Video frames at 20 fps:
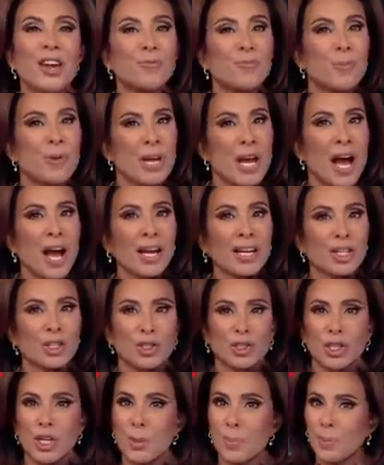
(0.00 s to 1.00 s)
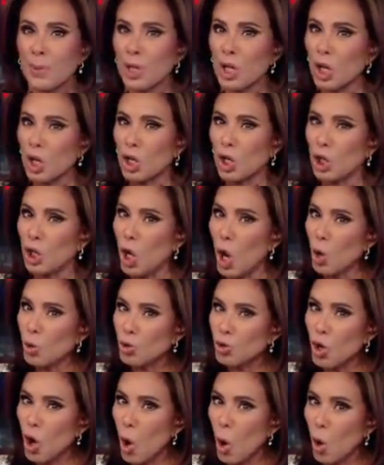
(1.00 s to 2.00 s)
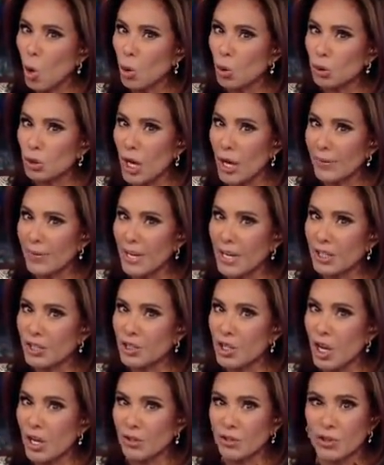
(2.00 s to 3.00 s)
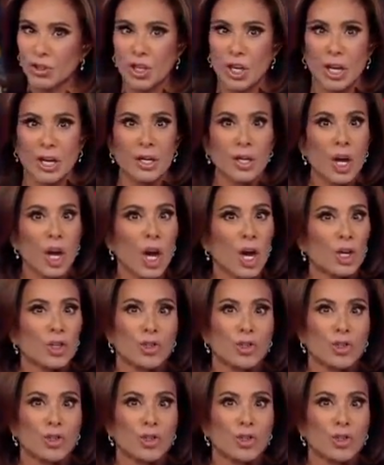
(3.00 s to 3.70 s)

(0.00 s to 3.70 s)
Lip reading: FBI is keeping a close hold on that dossier,